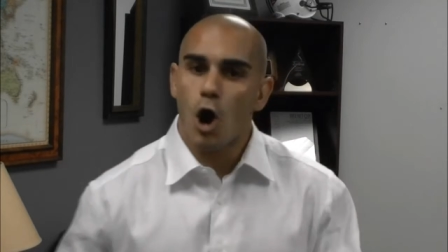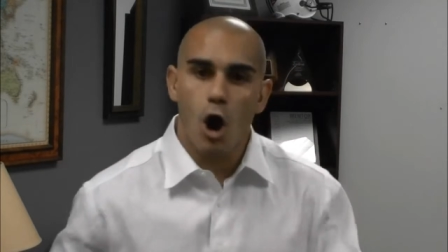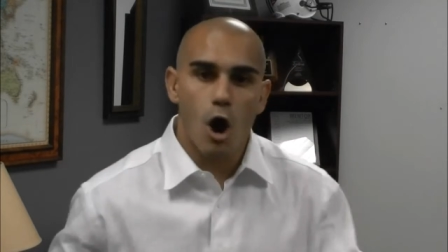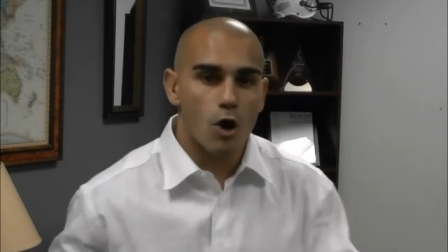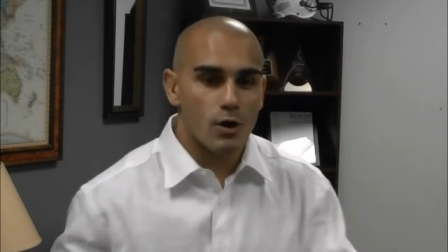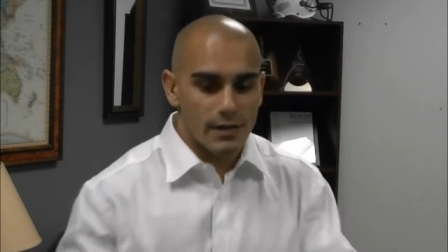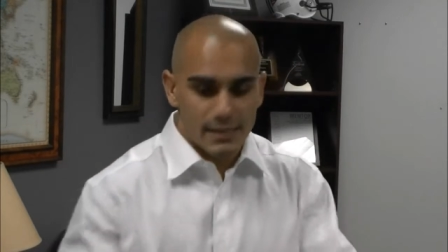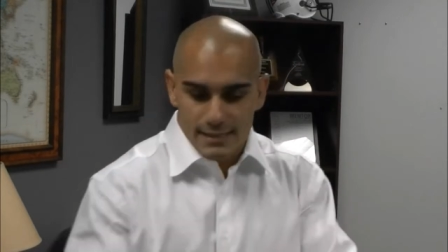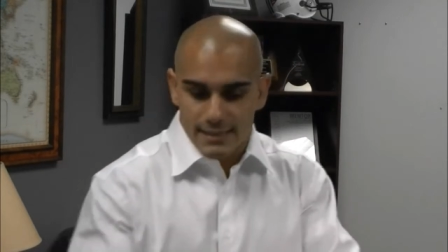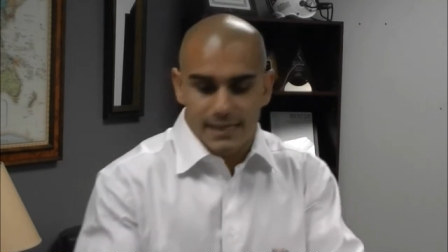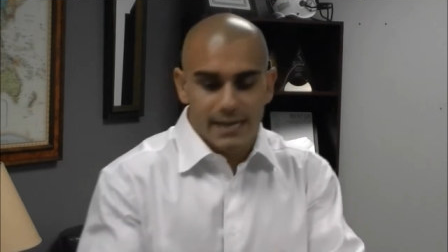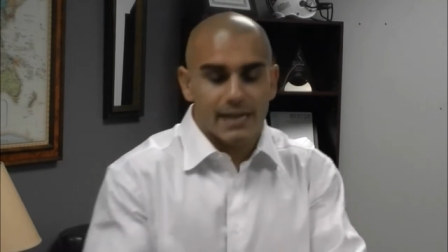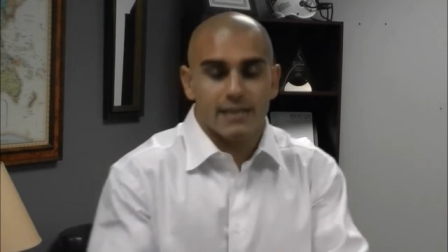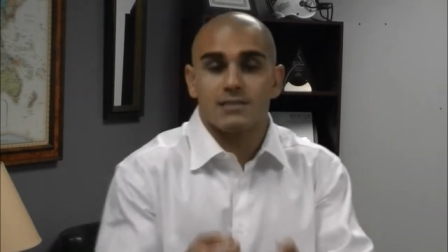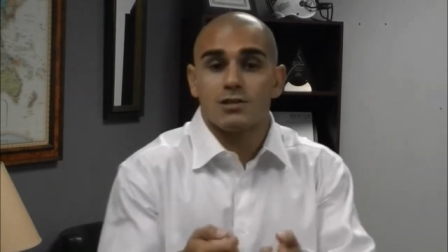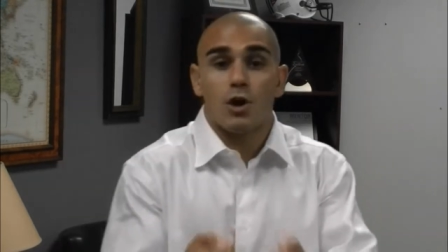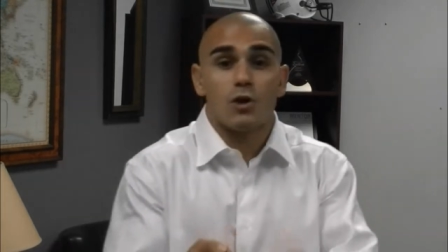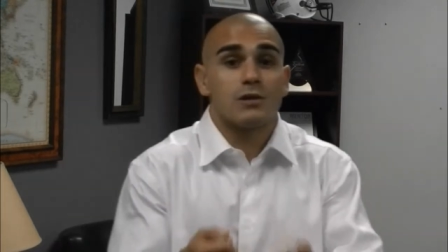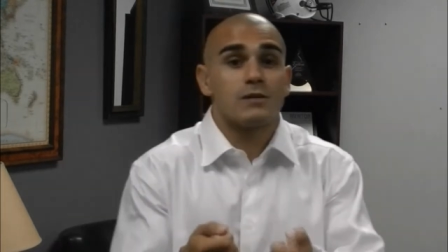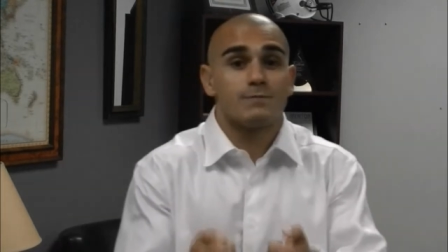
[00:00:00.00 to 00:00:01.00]
All these
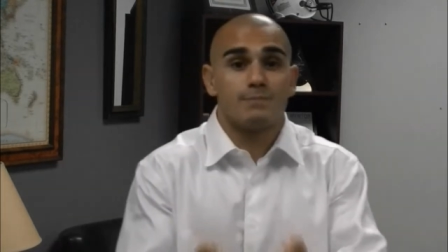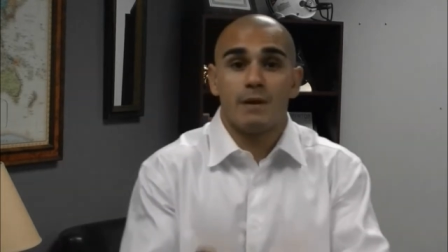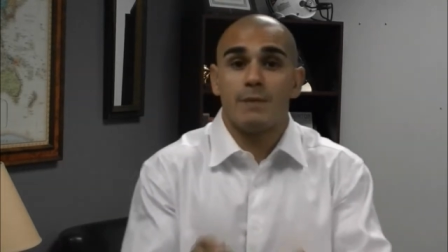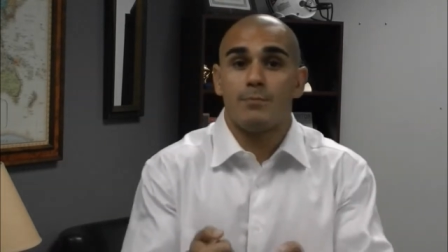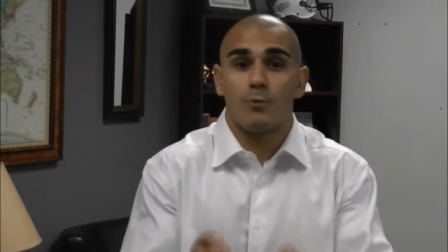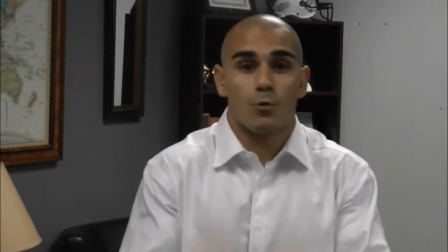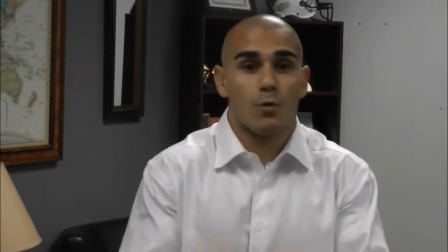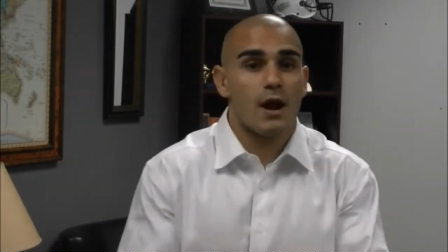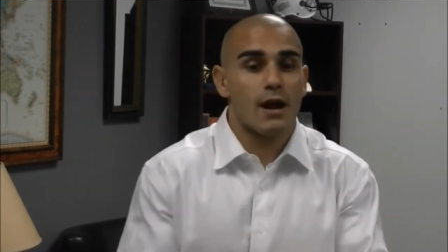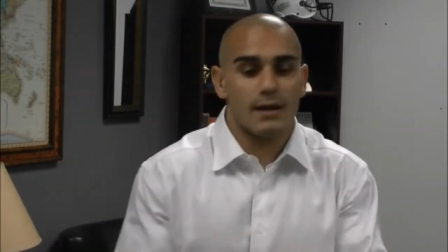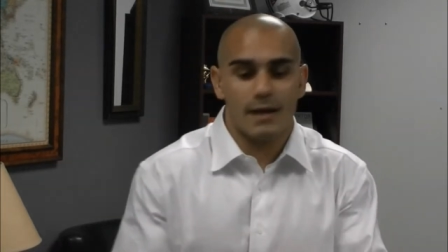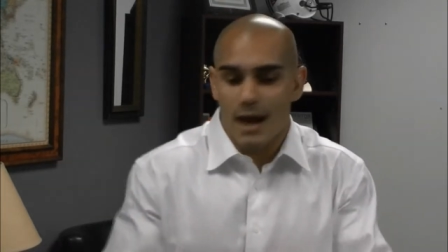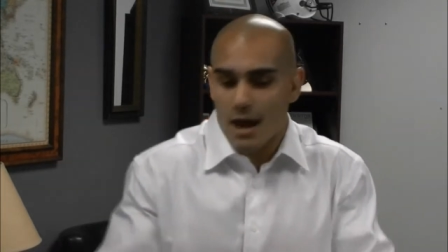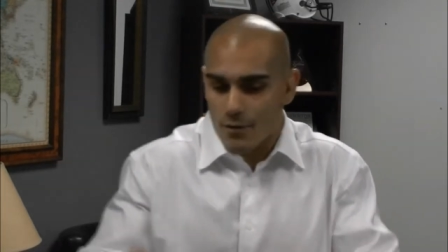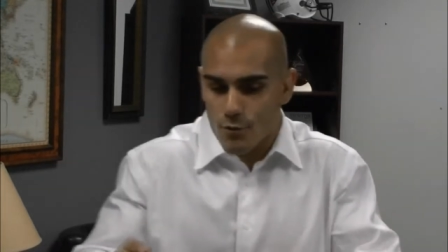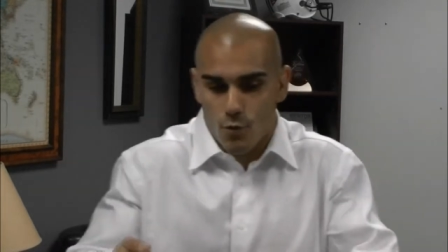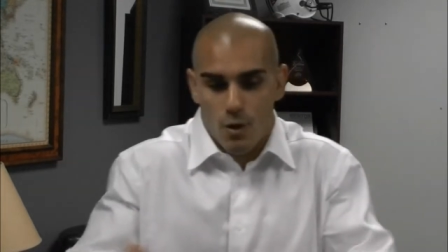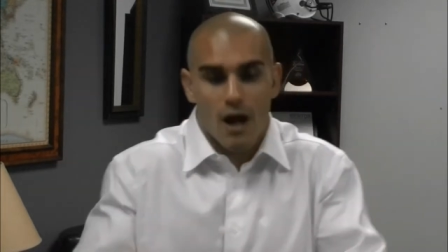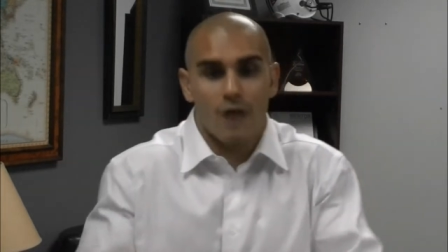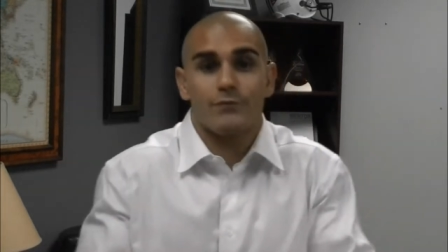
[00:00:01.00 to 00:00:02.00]
kids, all these people right
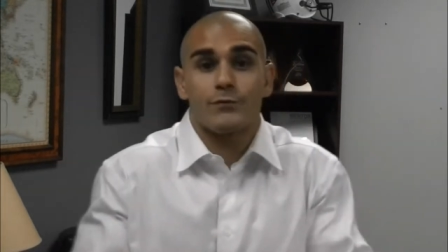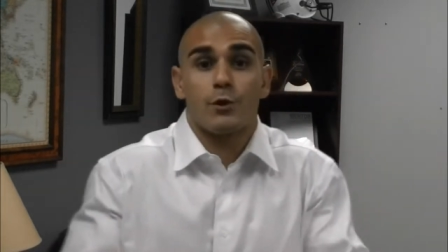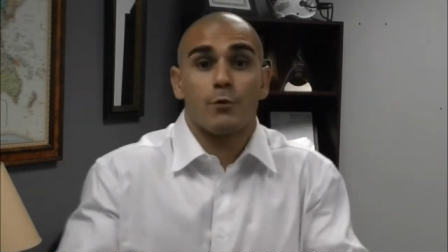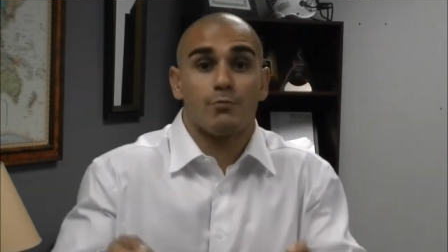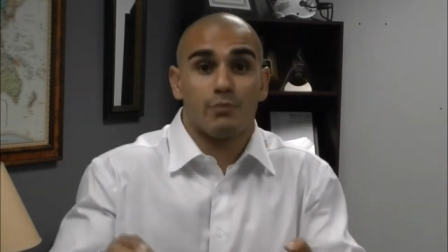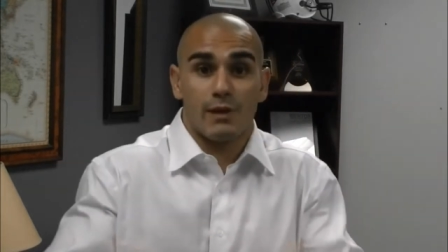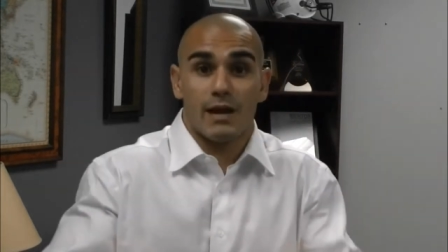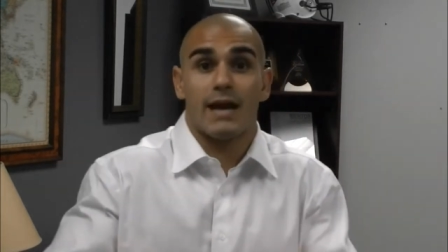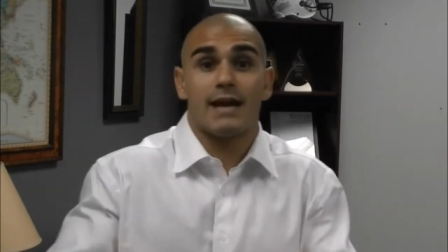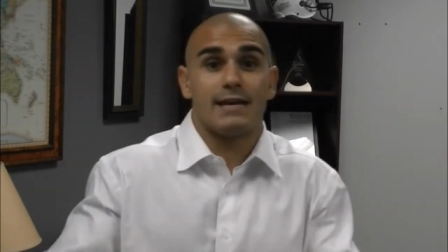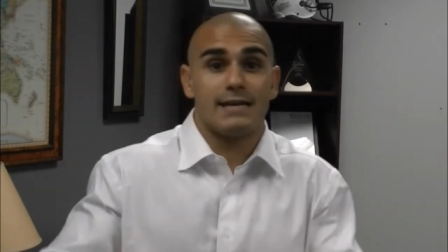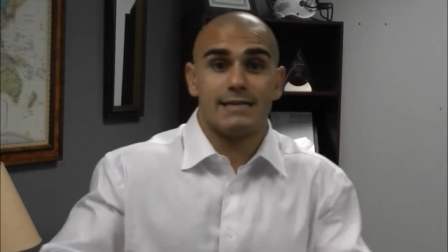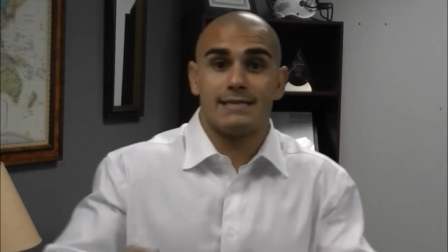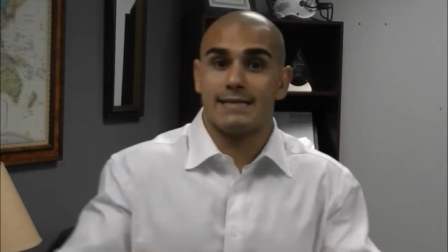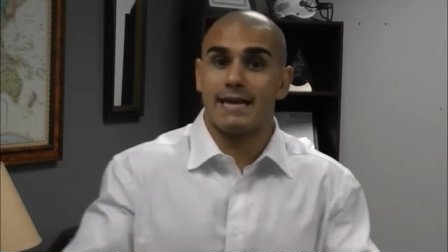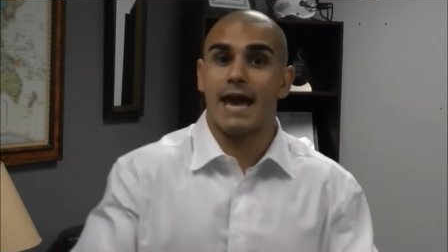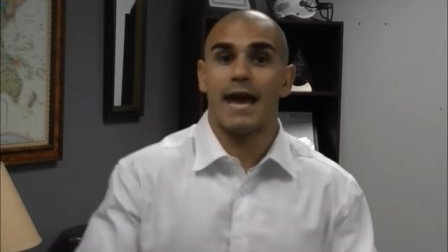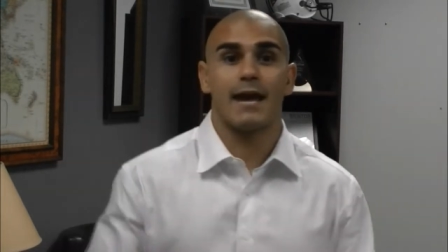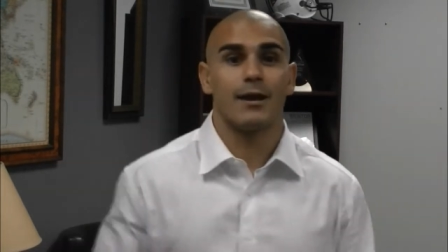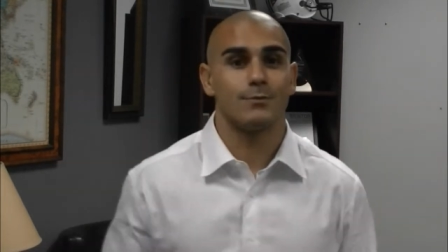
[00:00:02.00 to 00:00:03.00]
now, they're out there playing these
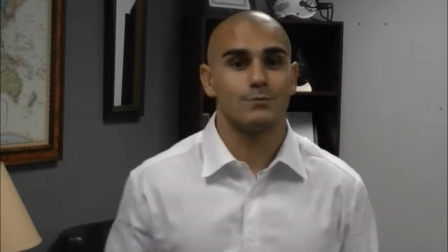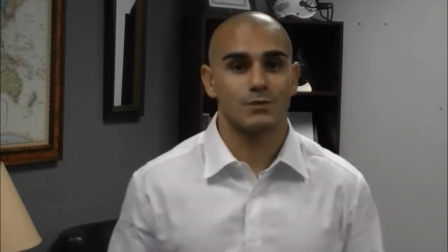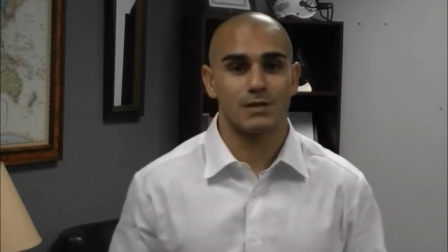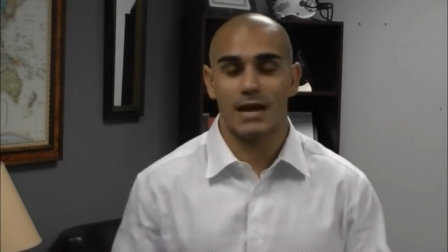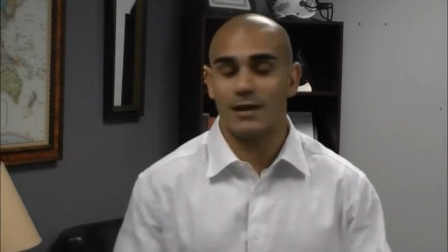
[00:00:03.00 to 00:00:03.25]
games.